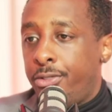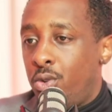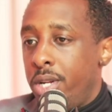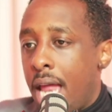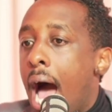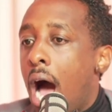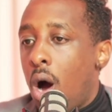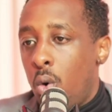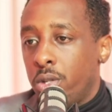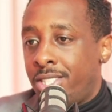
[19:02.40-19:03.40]
to
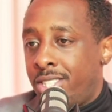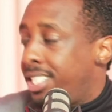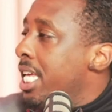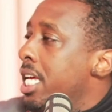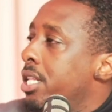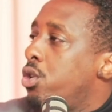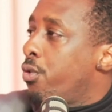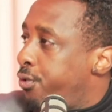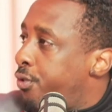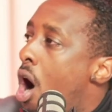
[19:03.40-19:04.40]
now cede
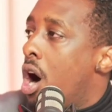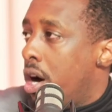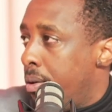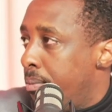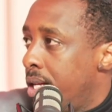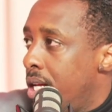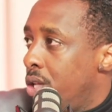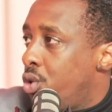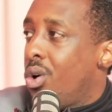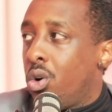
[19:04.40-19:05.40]
your farm
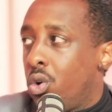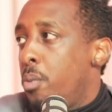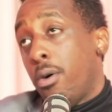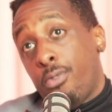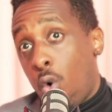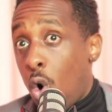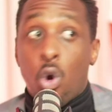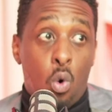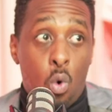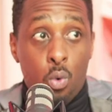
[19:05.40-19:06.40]
to a group of
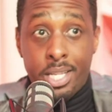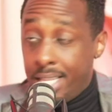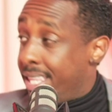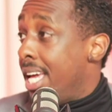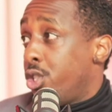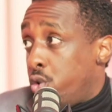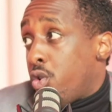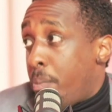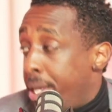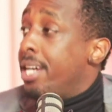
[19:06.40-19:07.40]
quote unquote what they think is
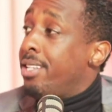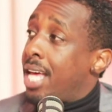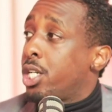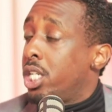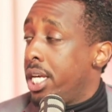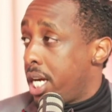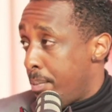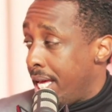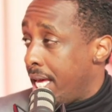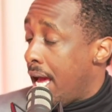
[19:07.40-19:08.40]
Europeans actually
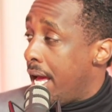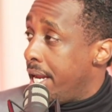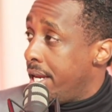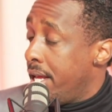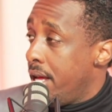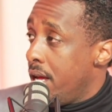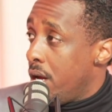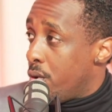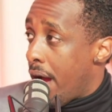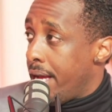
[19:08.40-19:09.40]
coming in? Yeah.
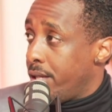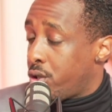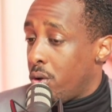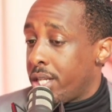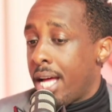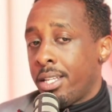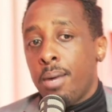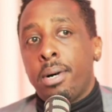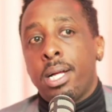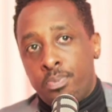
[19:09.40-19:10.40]
Right. So,
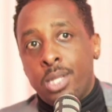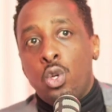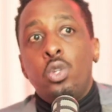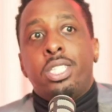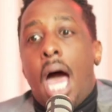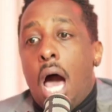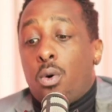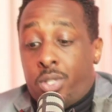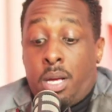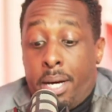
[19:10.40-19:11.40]
but do you see
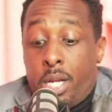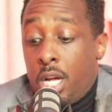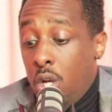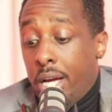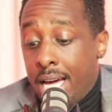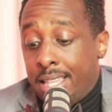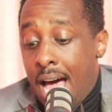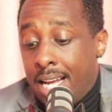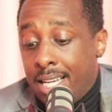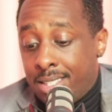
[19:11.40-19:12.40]
how somebody can look at
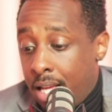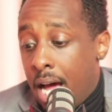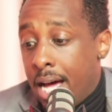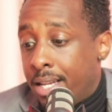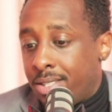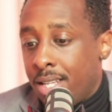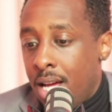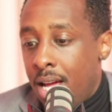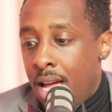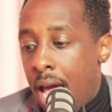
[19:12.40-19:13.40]
that as,
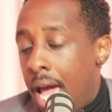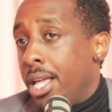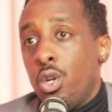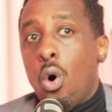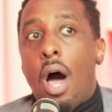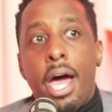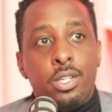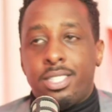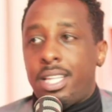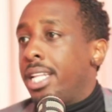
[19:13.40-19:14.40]
hey, I
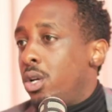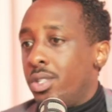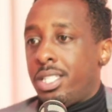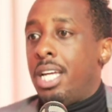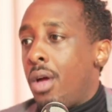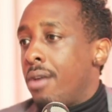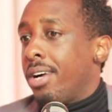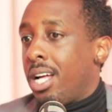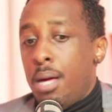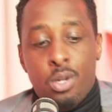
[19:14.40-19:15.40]
understand that you're saying that you have
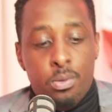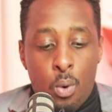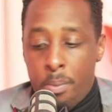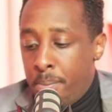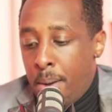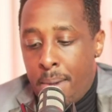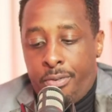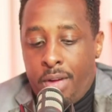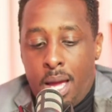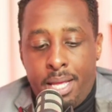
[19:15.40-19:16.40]
a claim to it, but
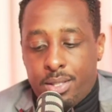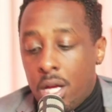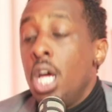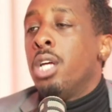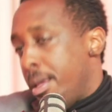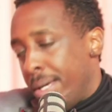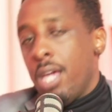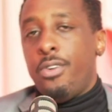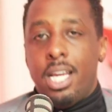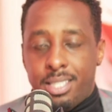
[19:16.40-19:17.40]
my family has. So let me
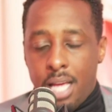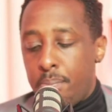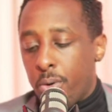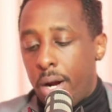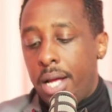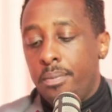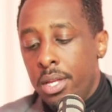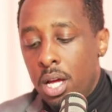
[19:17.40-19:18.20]
give you an example, sure. Right?